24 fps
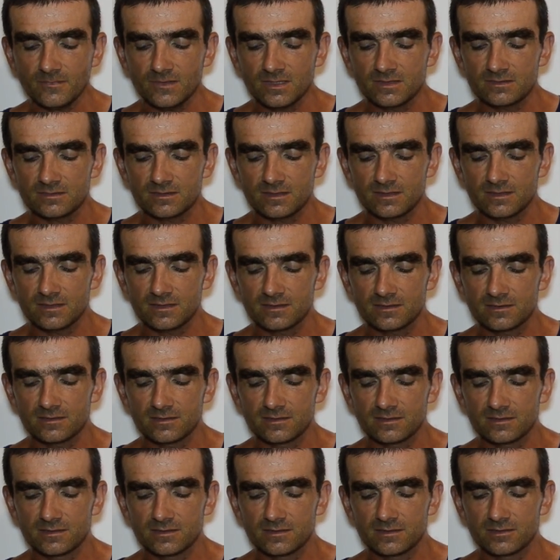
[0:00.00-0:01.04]

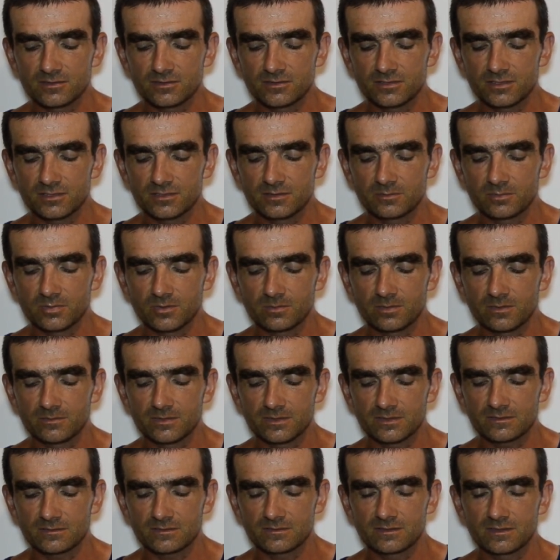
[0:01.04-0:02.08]
Sarah, she had a problem
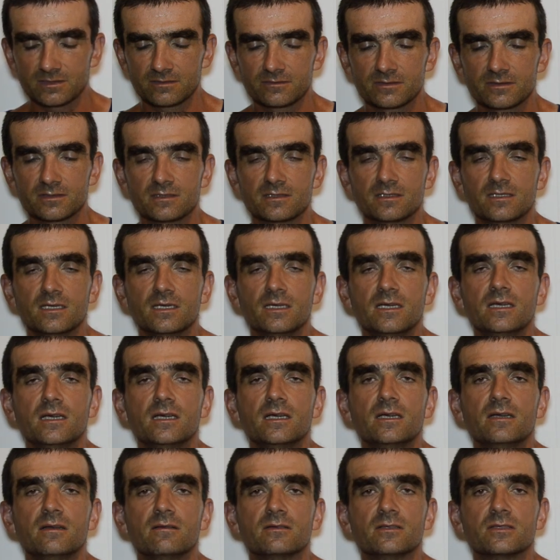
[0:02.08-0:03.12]
yesterday with
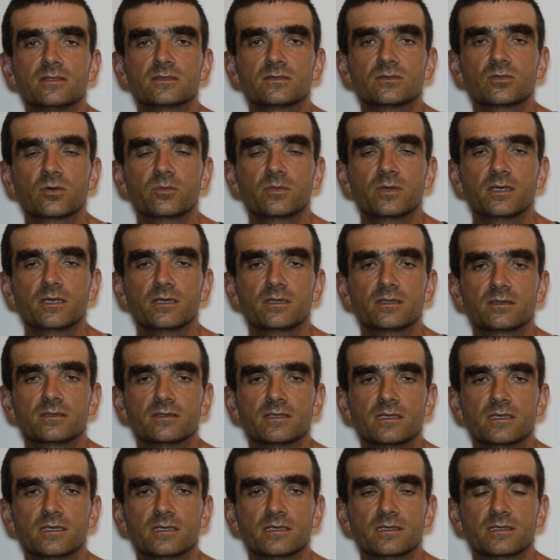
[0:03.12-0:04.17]
the stomach.
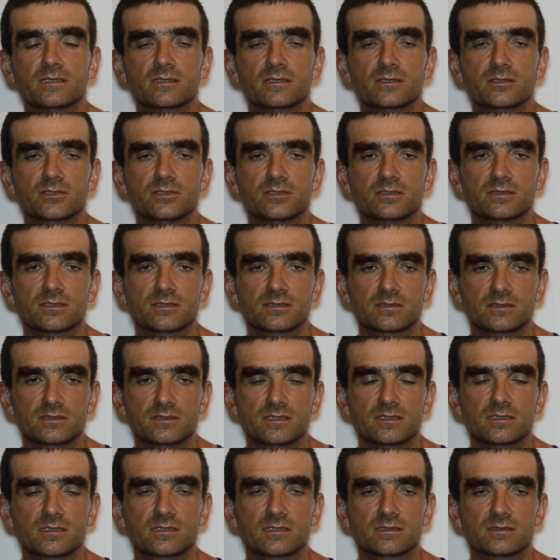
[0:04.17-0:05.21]
Today, she said
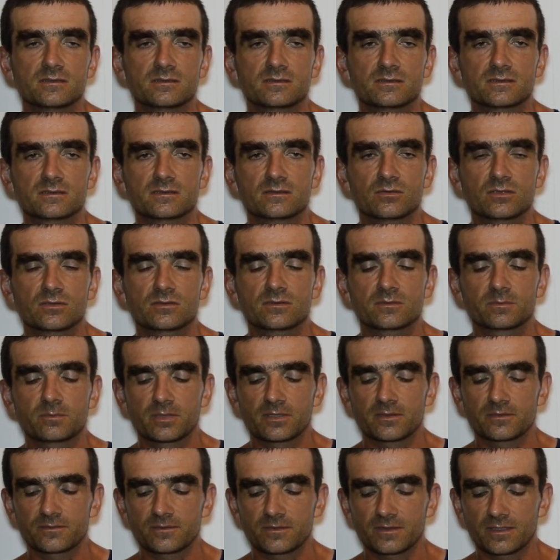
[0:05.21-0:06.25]
still it's not
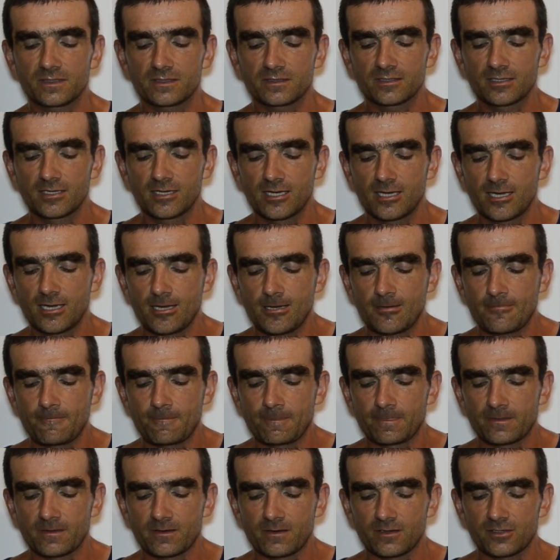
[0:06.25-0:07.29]
perfect.
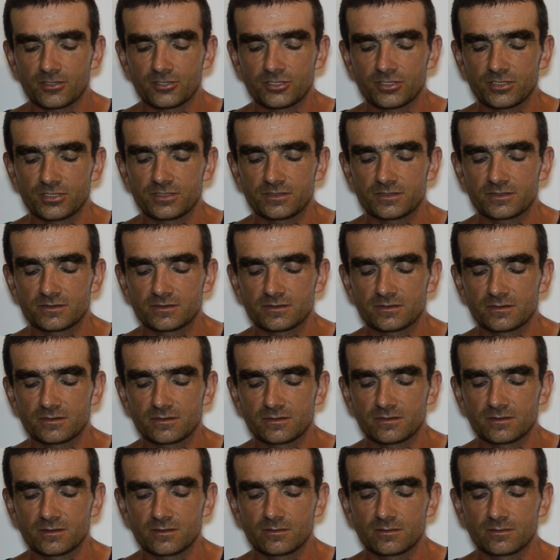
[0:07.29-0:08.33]
Yeah, she's
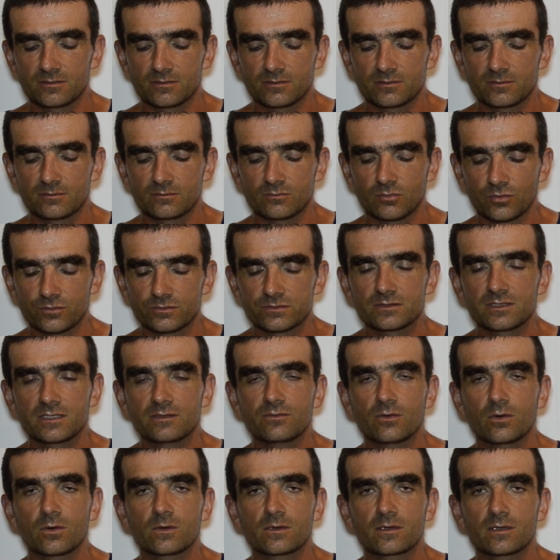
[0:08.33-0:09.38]
mostly
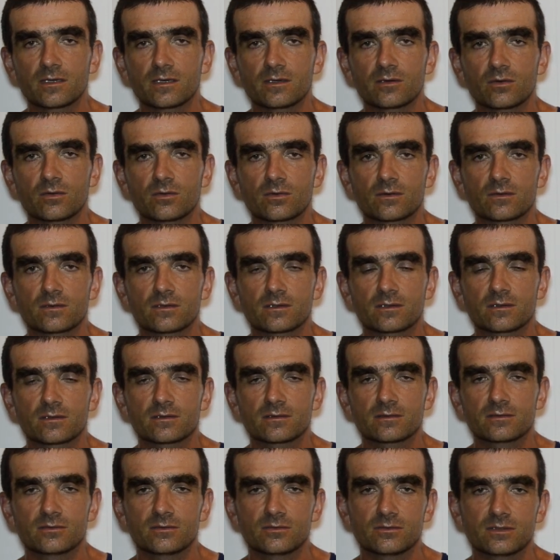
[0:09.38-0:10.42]
walking
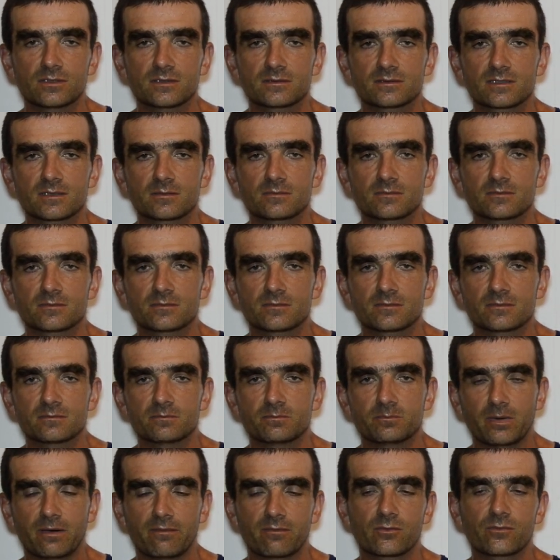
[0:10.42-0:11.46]
or doing some
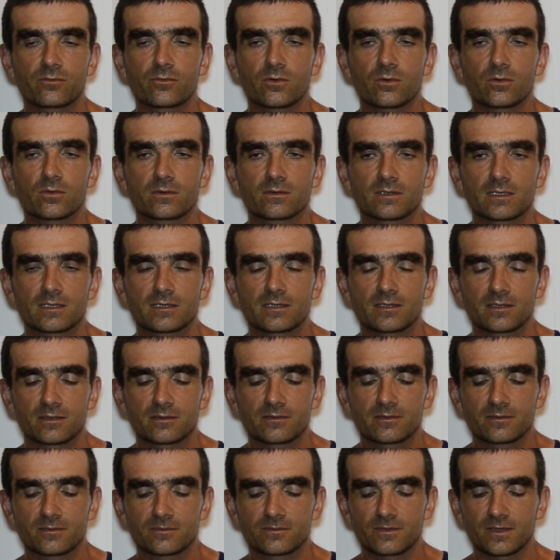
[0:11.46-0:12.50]
power walk,
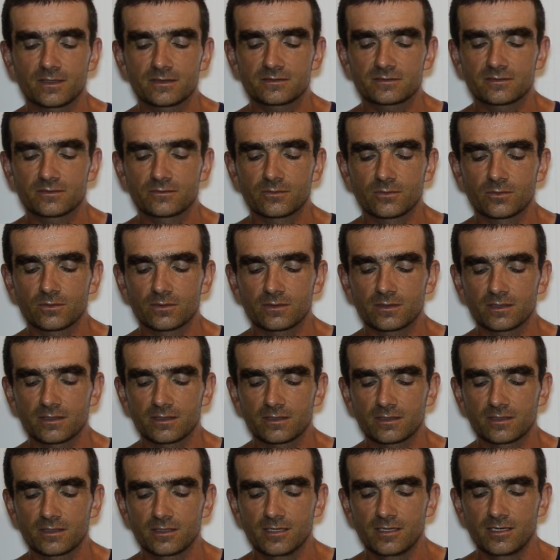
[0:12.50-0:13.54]
like faster walking,